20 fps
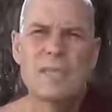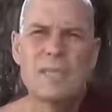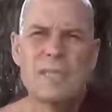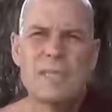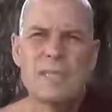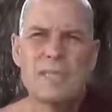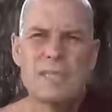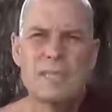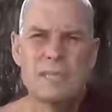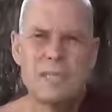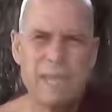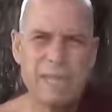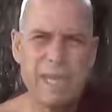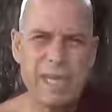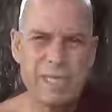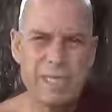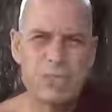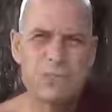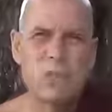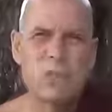This is a
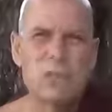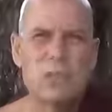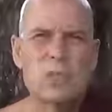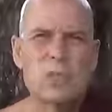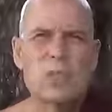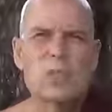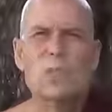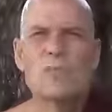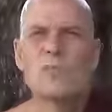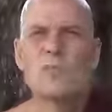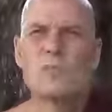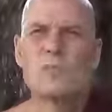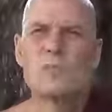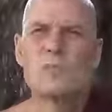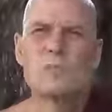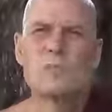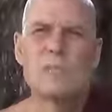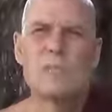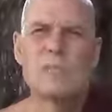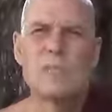catch twenty-two.
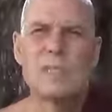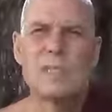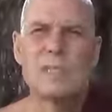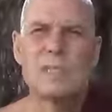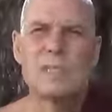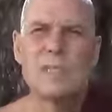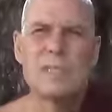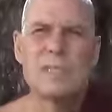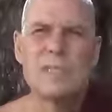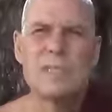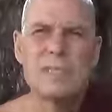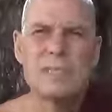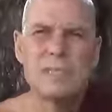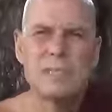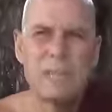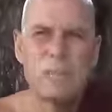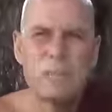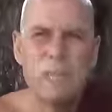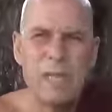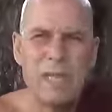This is
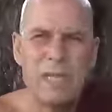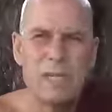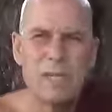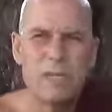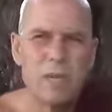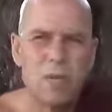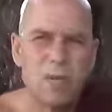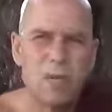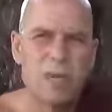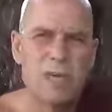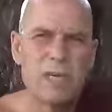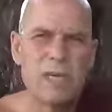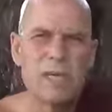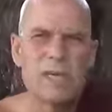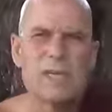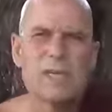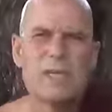a baited hook.